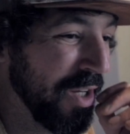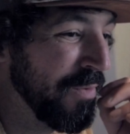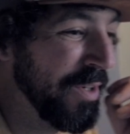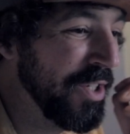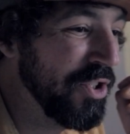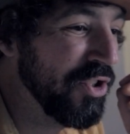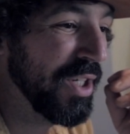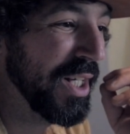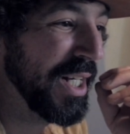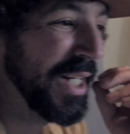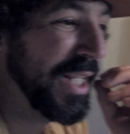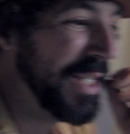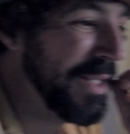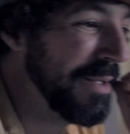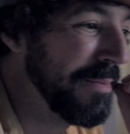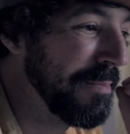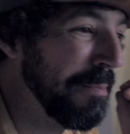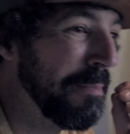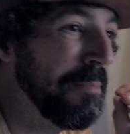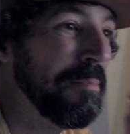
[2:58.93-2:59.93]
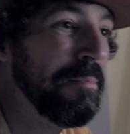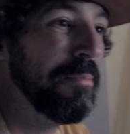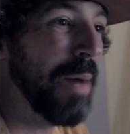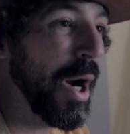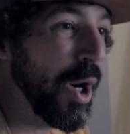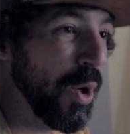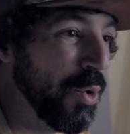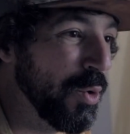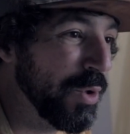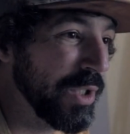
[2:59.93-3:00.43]
originally
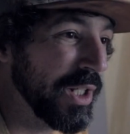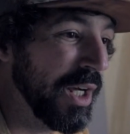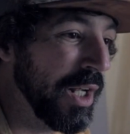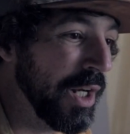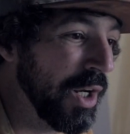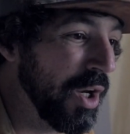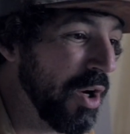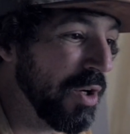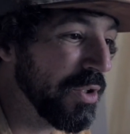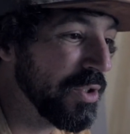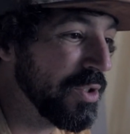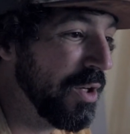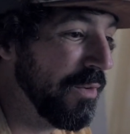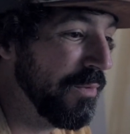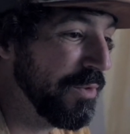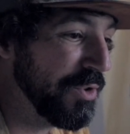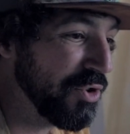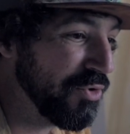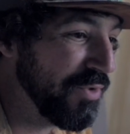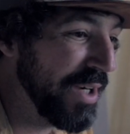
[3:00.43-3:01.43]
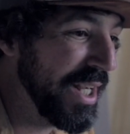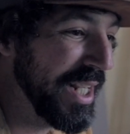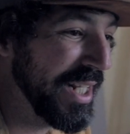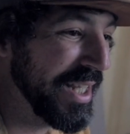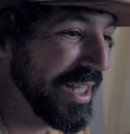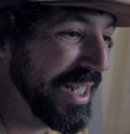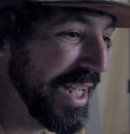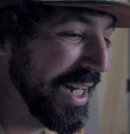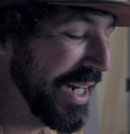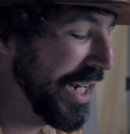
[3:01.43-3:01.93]
bowed a lot, so I've
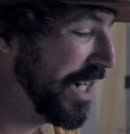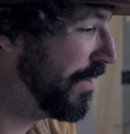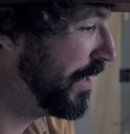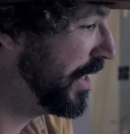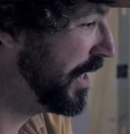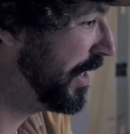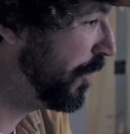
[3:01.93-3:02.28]
straightened that out a